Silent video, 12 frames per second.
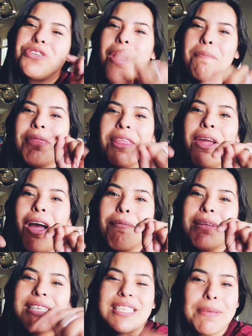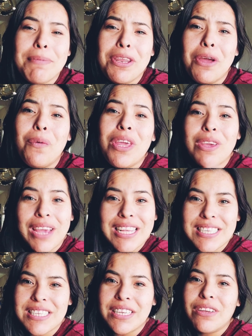Drop in the comments. Let me know what you guys
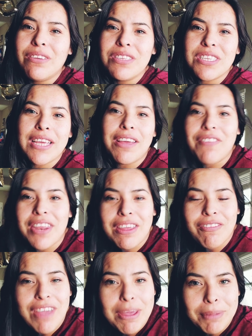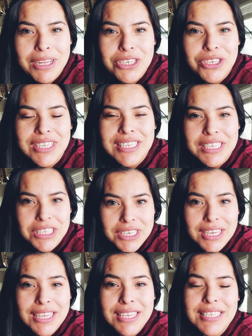do. Do you have any family
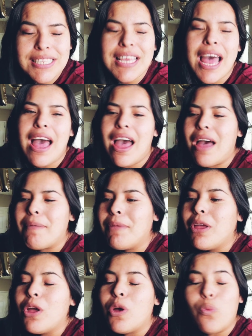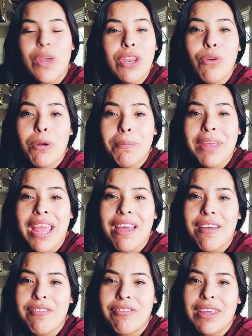traditions? Um, we normally
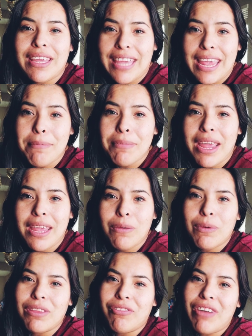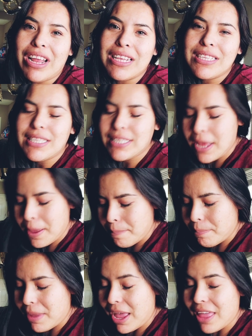have game night with friends,
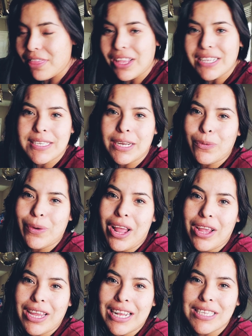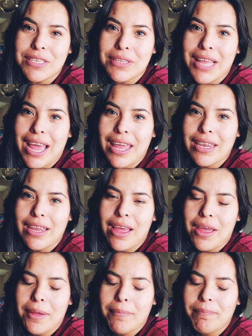but this year we're not going to do that.
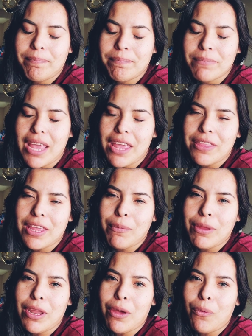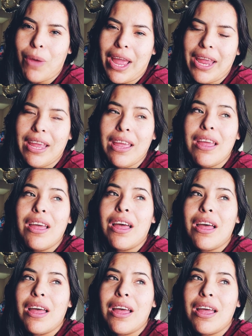Um, I think we know why.
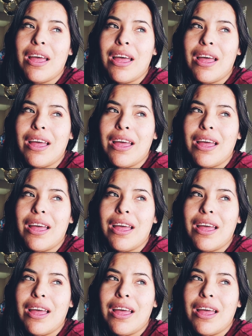Uh,